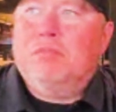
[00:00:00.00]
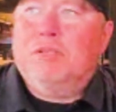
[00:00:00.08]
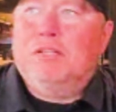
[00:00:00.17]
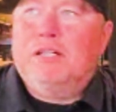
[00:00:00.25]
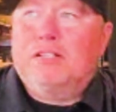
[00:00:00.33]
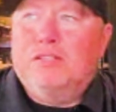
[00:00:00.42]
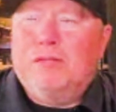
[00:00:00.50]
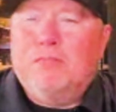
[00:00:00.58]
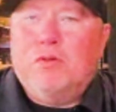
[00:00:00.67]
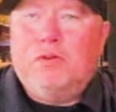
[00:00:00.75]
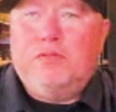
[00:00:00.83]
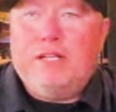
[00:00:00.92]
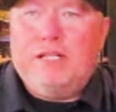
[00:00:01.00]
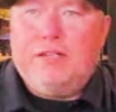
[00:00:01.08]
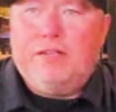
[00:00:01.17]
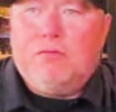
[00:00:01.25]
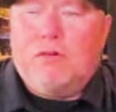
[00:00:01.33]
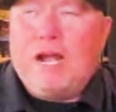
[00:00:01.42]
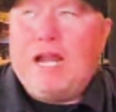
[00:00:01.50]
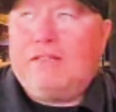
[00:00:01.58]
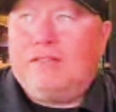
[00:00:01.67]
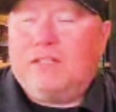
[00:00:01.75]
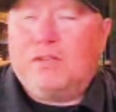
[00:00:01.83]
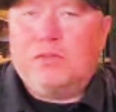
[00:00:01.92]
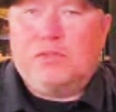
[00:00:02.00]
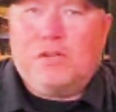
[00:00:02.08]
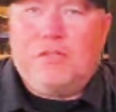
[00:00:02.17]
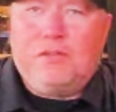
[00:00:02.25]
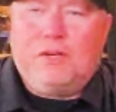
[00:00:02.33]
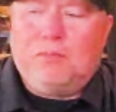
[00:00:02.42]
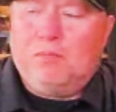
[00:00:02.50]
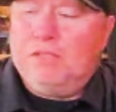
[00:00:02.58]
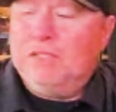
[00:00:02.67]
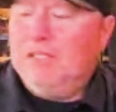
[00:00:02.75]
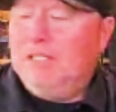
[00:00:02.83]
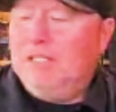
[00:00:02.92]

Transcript: politically motivated rant that goes on there.